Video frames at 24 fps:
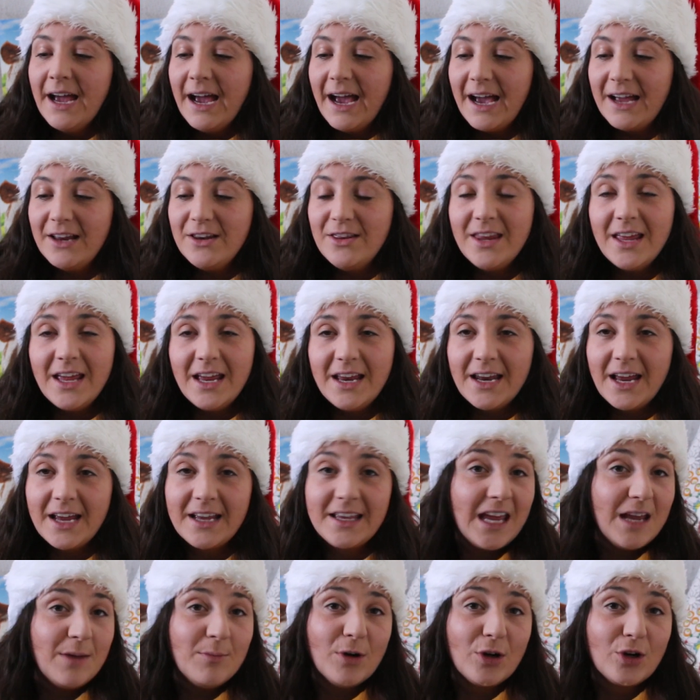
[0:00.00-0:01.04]
And then I
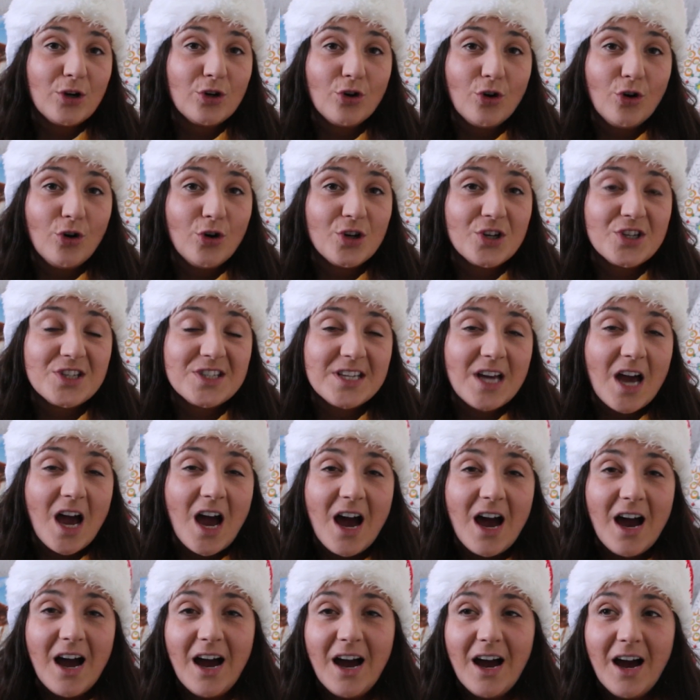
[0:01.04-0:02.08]
came across
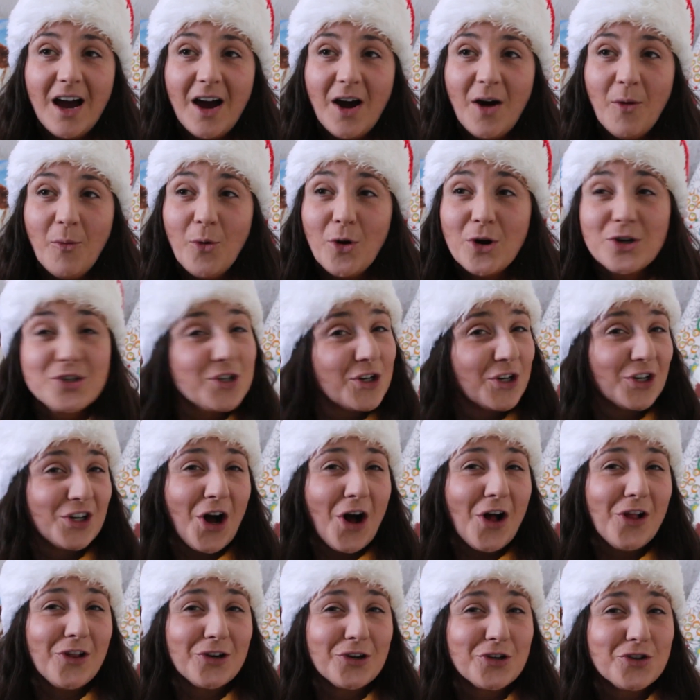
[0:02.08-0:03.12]
a
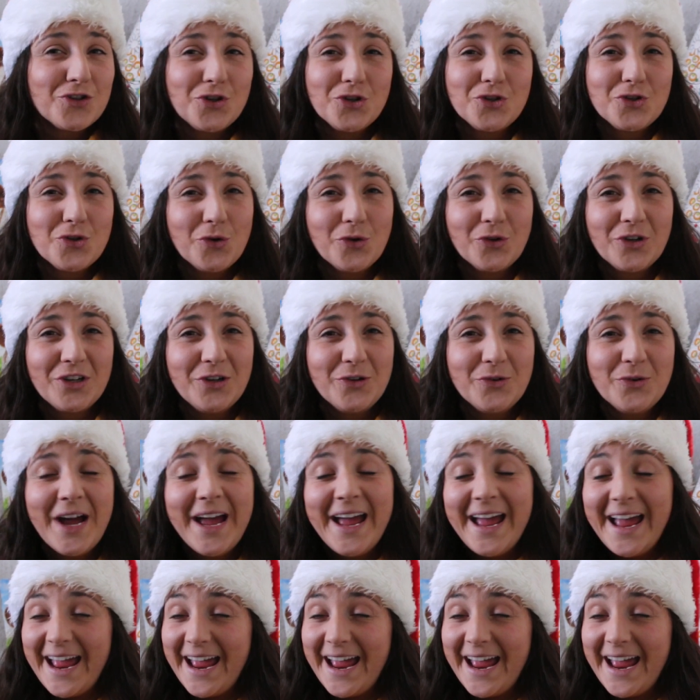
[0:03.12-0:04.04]
watercolour tutorial